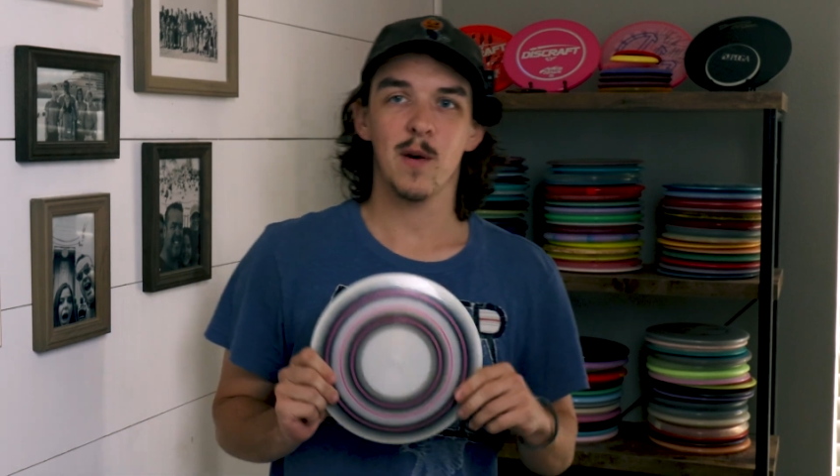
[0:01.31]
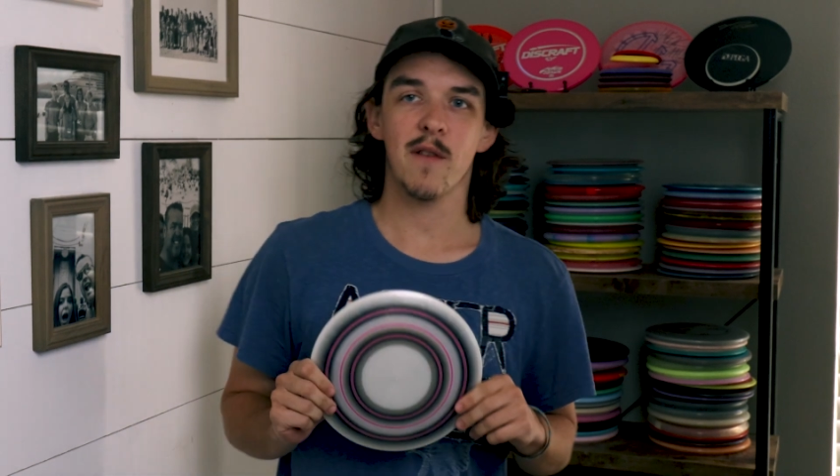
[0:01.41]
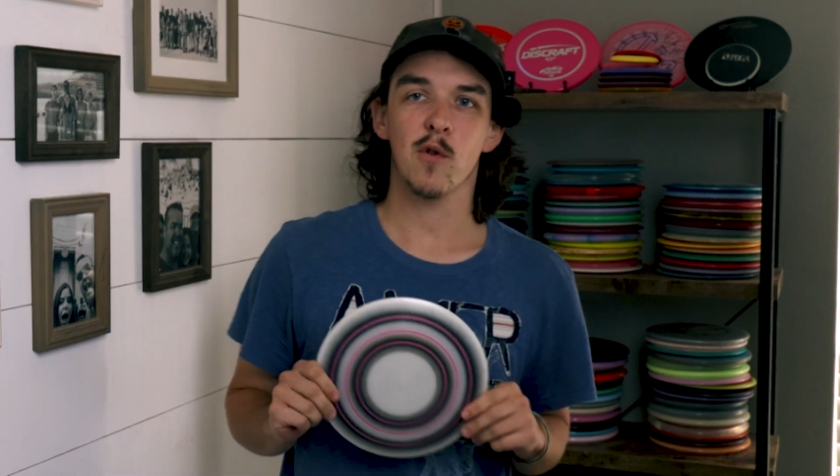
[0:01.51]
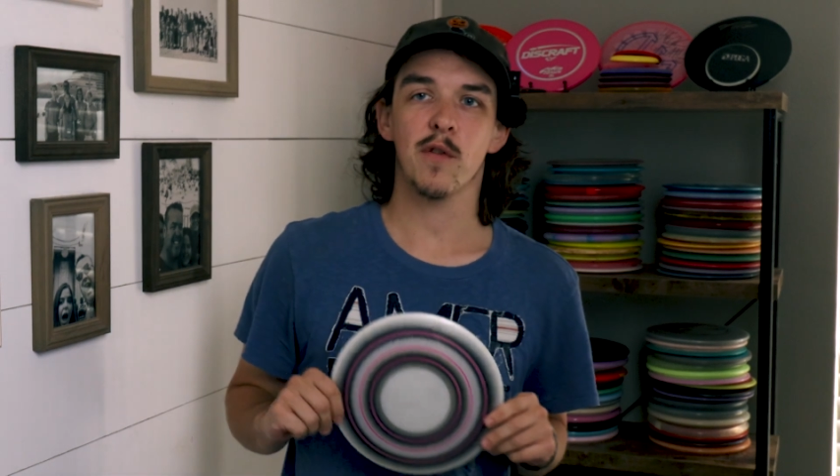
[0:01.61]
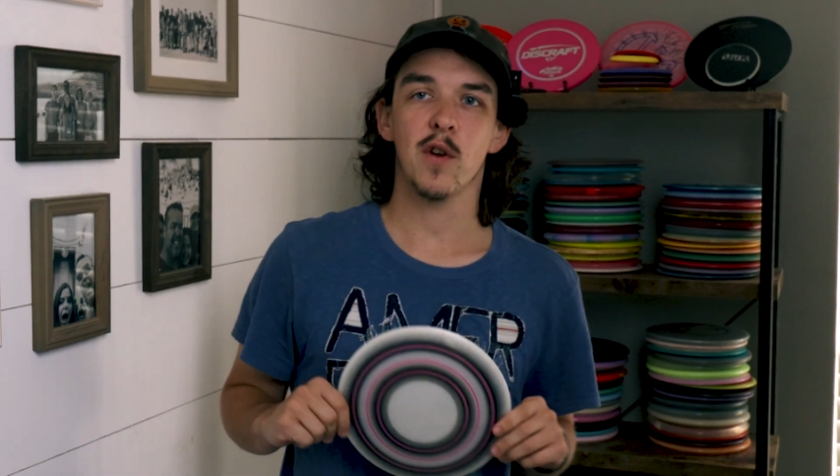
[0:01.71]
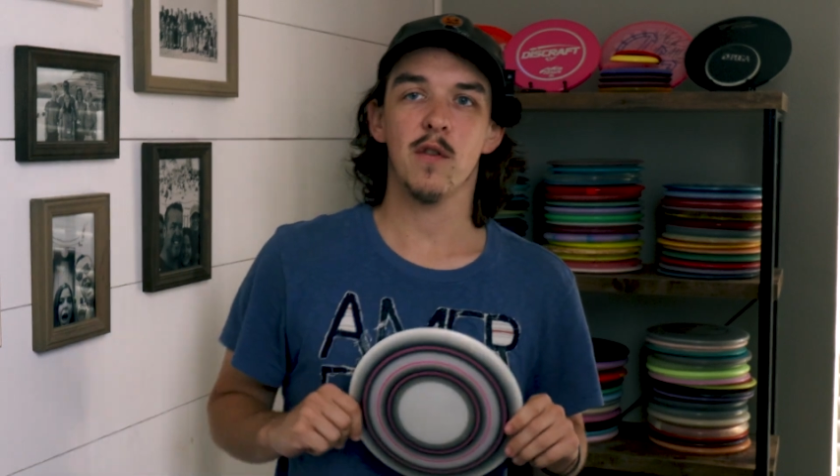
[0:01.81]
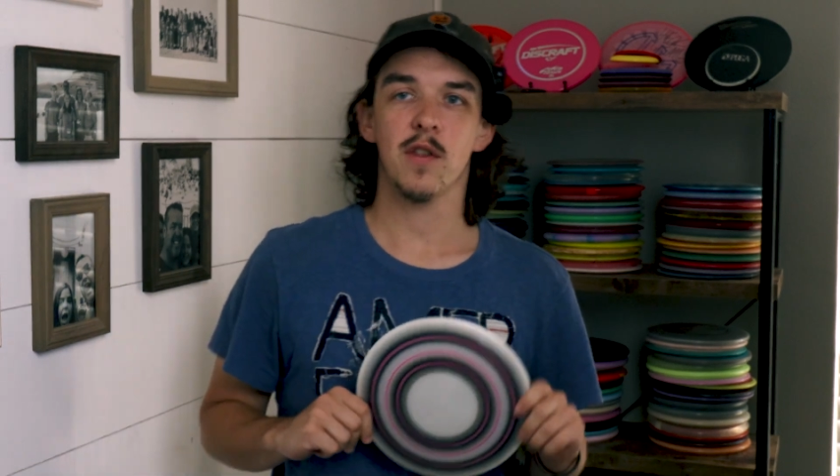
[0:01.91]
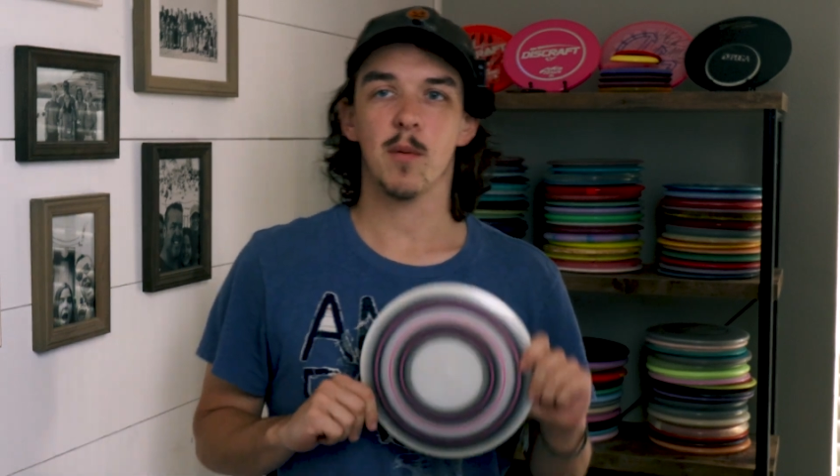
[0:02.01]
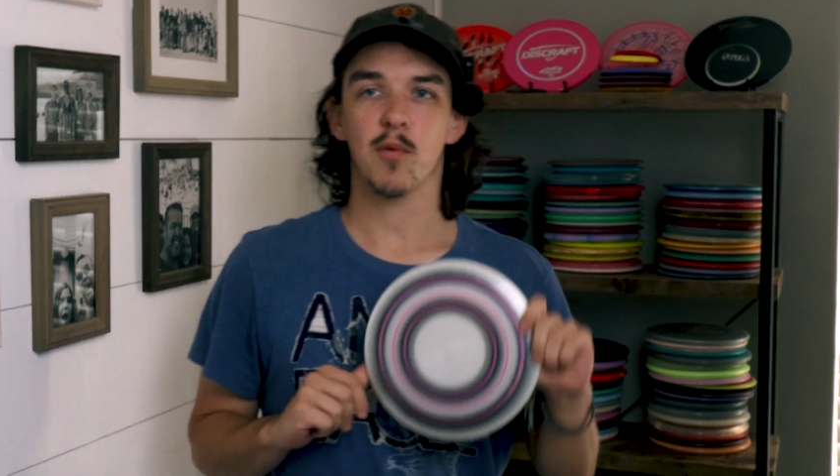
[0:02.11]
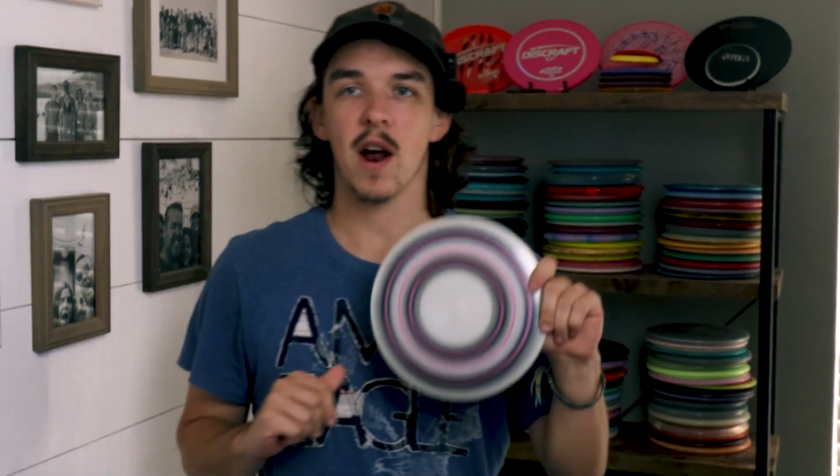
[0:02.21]
we have a review of
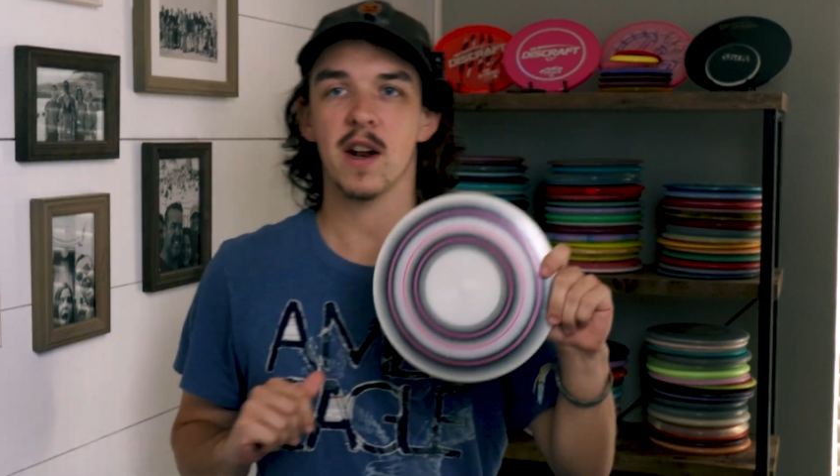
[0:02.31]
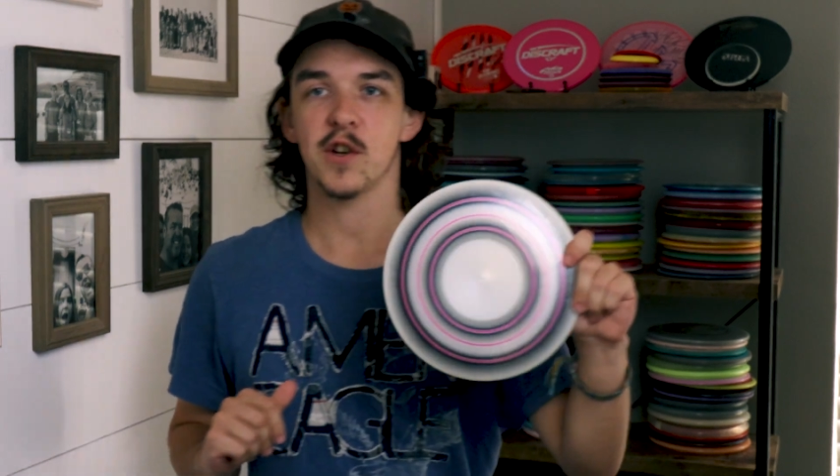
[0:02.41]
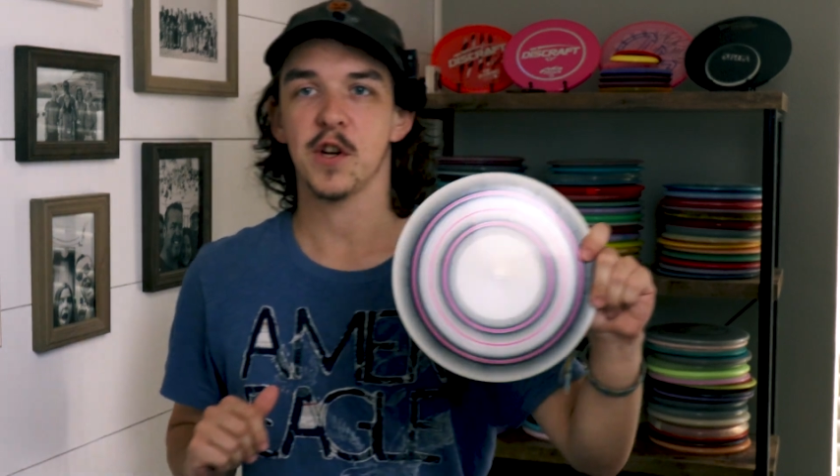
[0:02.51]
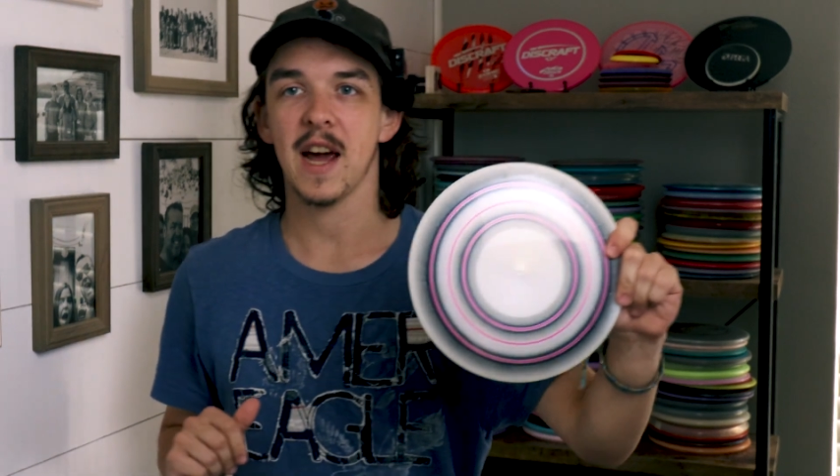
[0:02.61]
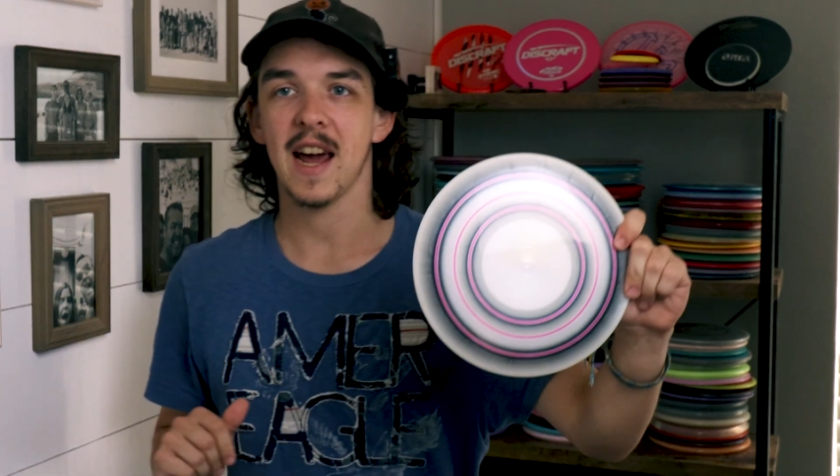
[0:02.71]
the Prodigy